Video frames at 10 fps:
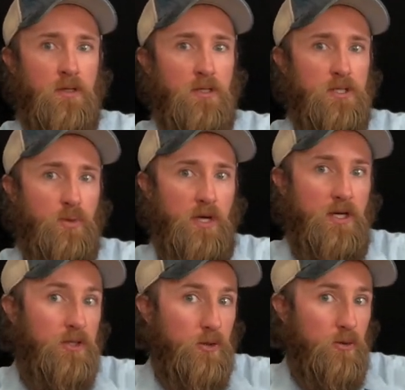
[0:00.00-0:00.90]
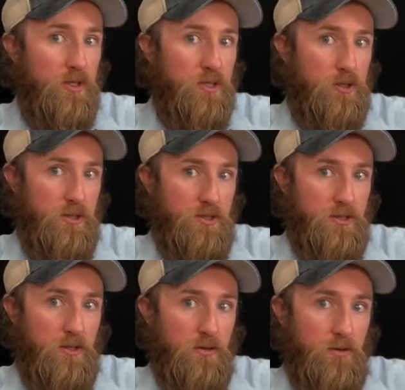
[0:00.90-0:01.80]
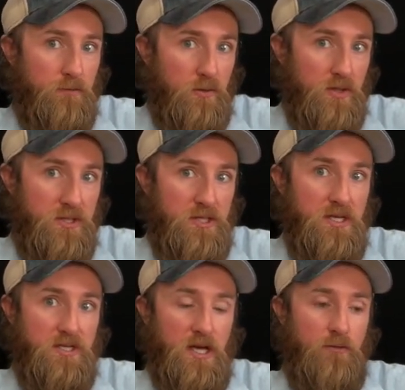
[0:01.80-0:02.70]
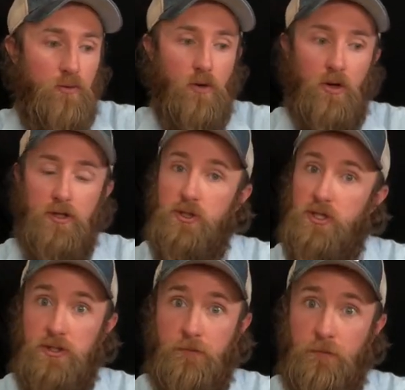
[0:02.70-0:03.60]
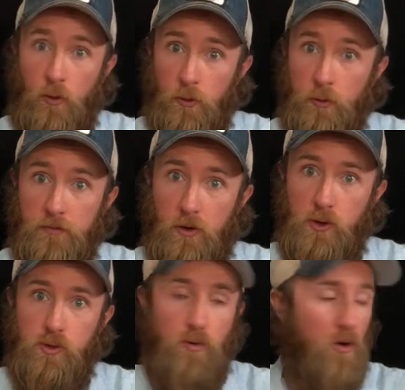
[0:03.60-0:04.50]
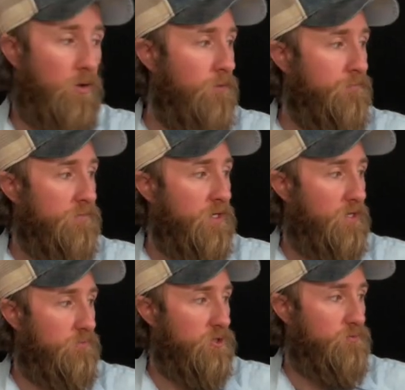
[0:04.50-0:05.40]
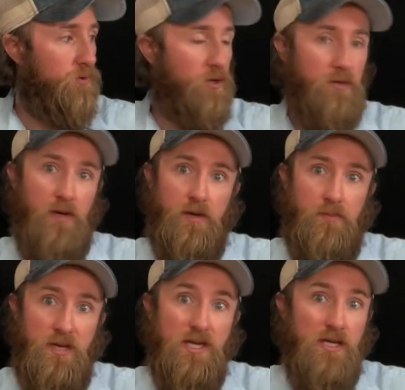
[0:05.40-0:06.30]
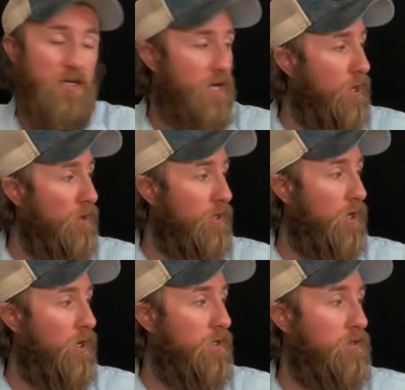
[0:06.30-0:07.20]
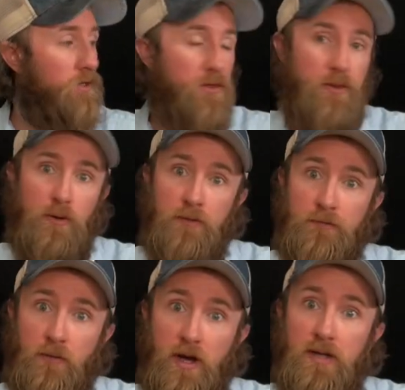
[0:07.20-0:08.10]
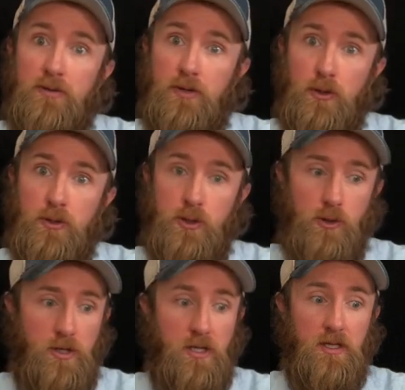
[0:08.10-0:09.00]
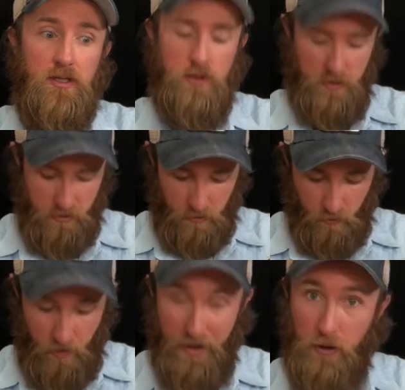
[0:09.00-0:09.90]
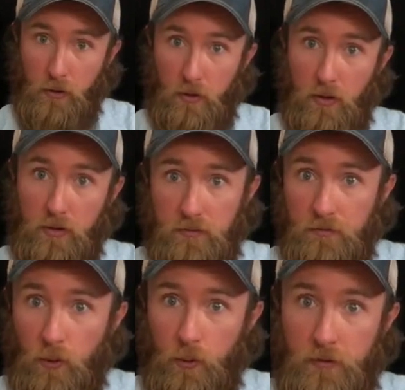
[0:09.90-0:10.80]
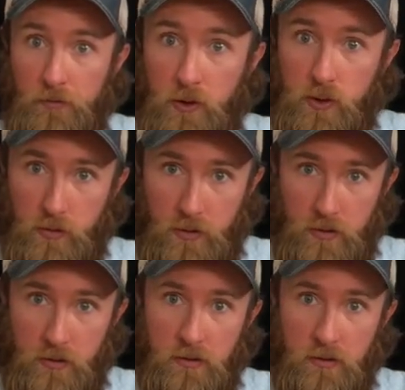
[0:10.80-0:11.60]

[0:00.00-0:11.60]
So what I do is just, for this C7 roll, it's just a forward reverse roll, and I'm just putting my pinky down on 3rd fret, 3rd string, and just a regular old forward reverse roll.